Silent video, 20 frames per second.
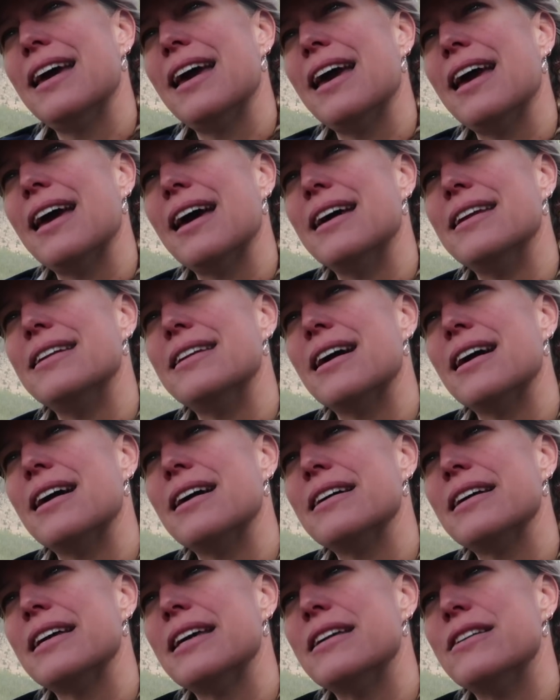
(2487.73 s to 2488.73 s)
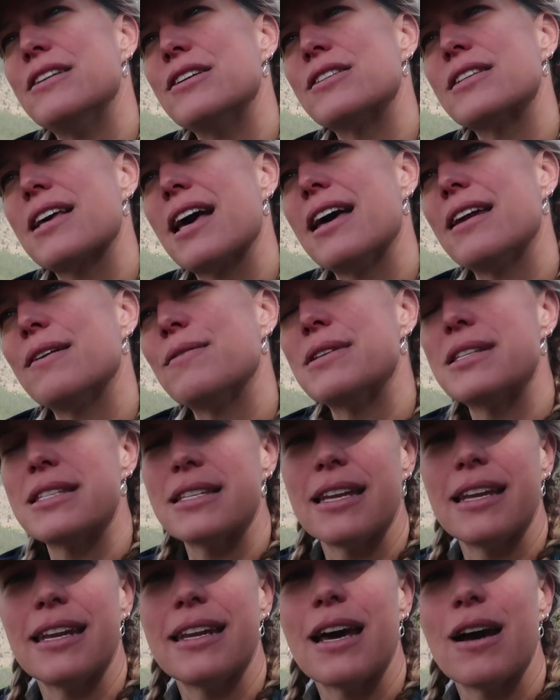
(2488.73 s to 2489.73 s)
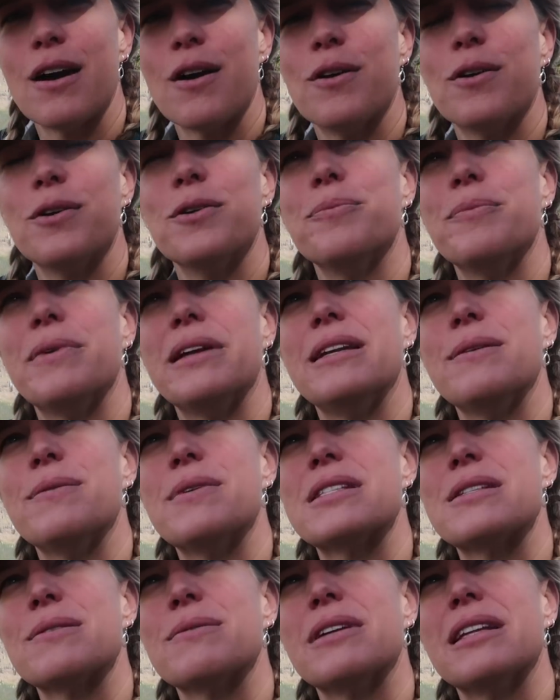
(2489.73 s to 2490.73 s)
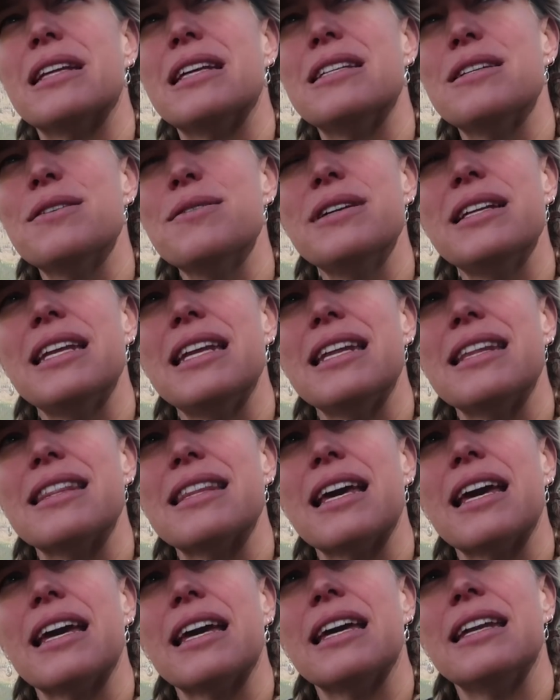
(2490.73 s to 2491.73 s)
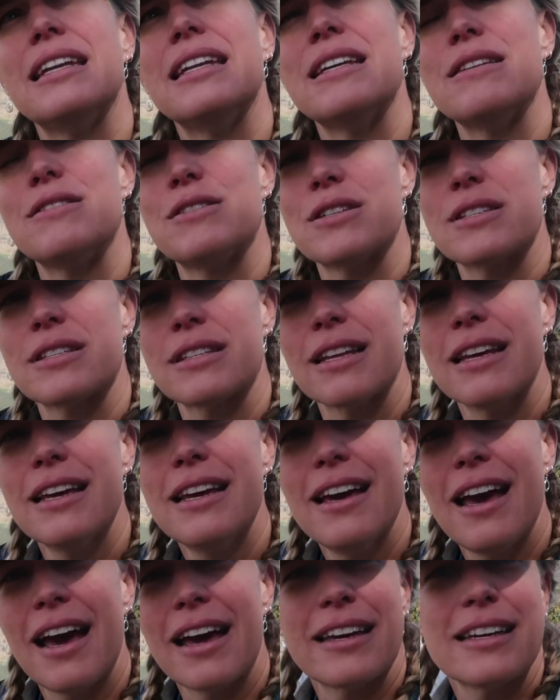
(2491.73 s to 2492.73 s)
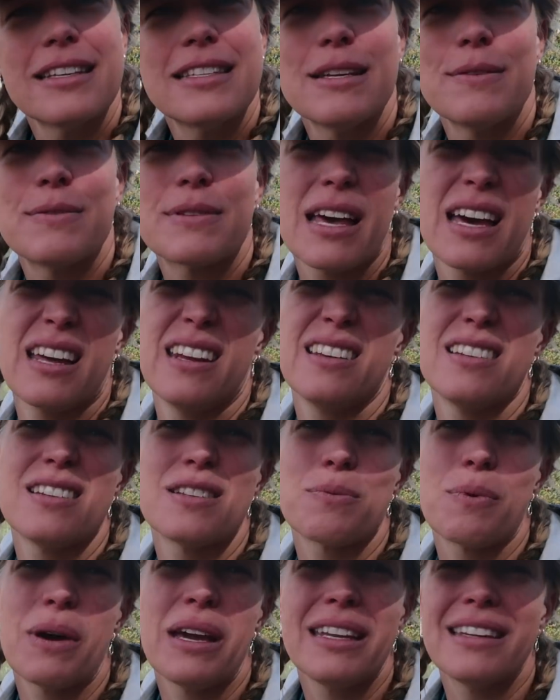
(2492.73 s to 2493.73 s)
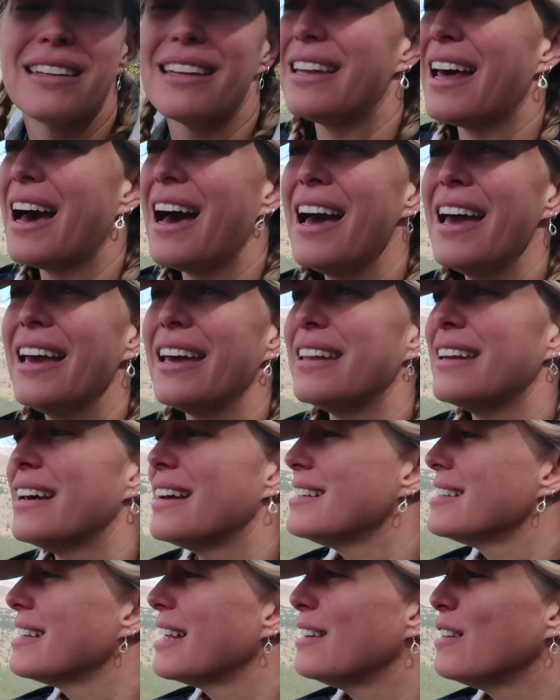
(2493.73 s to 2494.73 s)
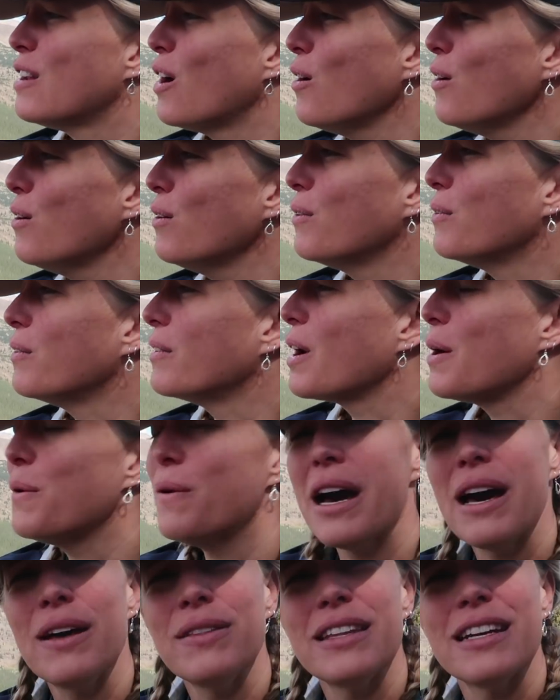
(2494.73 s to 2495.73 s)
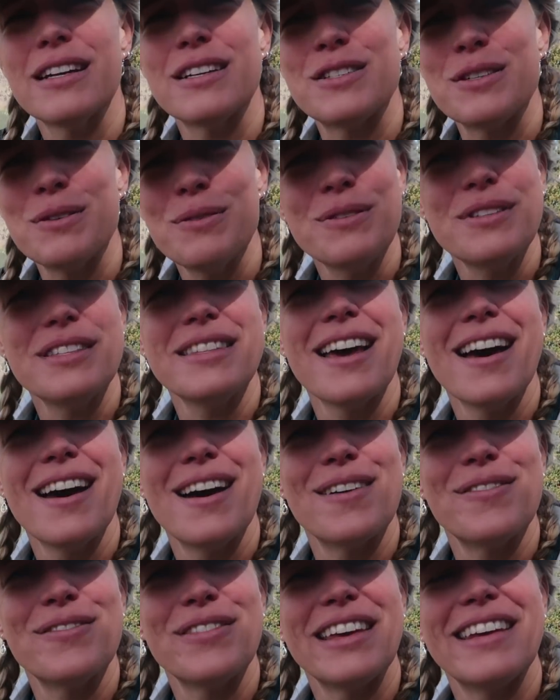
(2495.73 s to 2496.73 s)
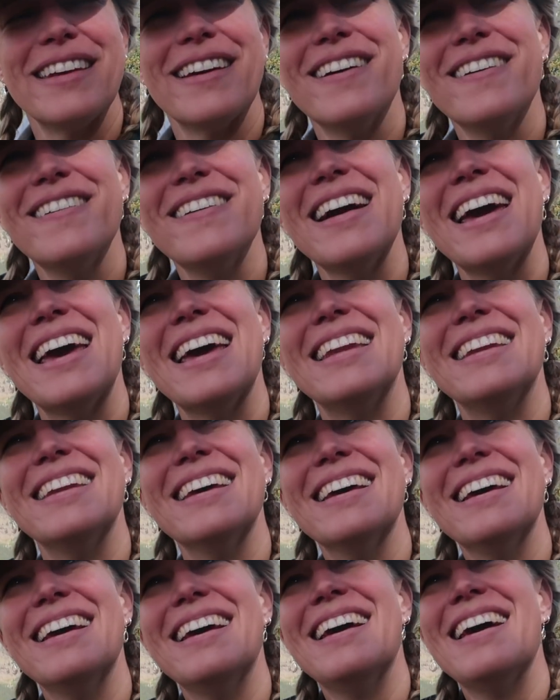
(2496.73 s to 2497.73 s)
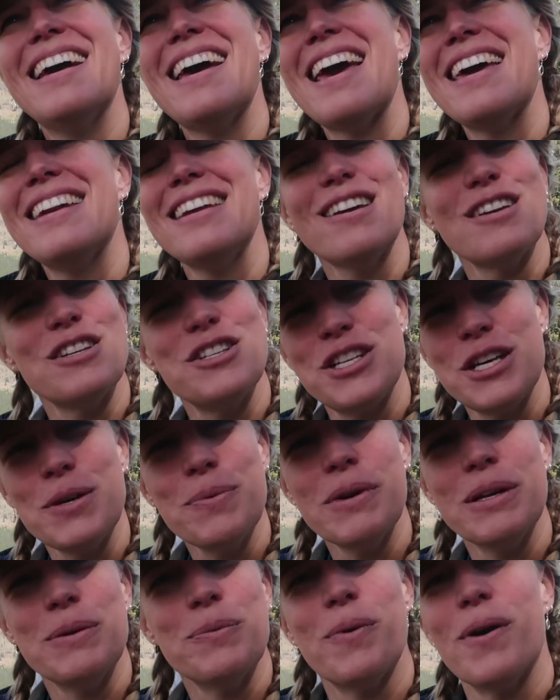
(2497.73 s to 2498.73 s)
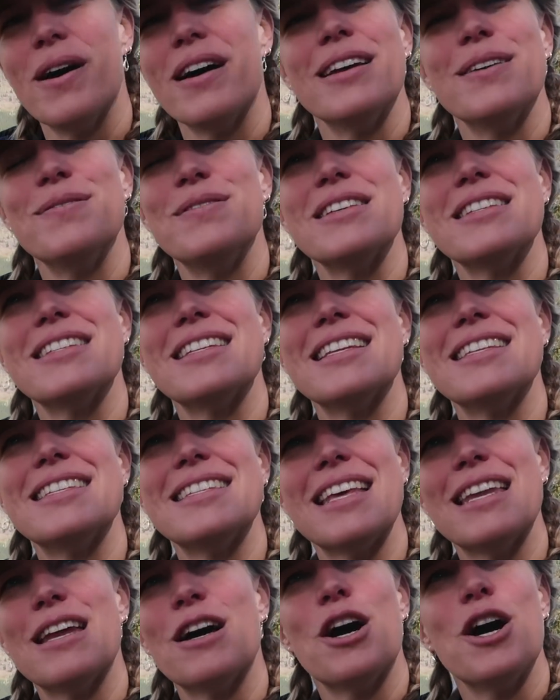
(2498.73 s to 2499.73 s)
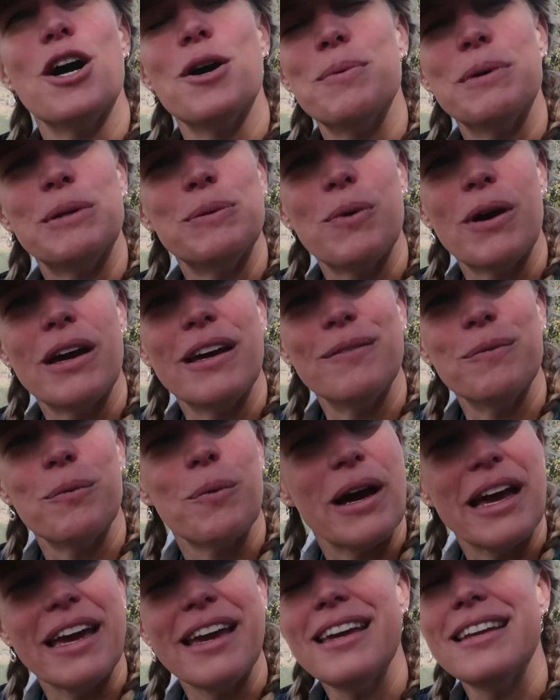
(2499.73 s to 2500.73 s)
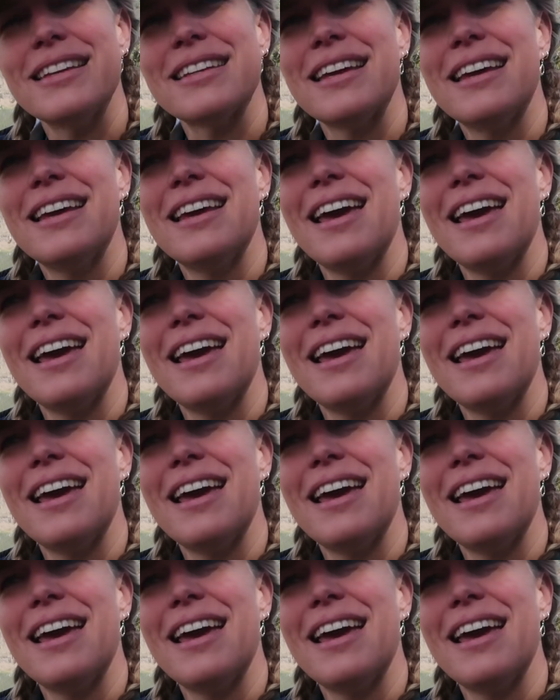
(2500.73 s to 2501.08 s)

And uh, he just kind of was sitting at home and he wasn't really doing anything. And he's just, I guess he was kind of just waiting to die. And I said, No, go out there, do stuff, you know? And, and yeah, she wouldn't want him just to sit at home and, and wait.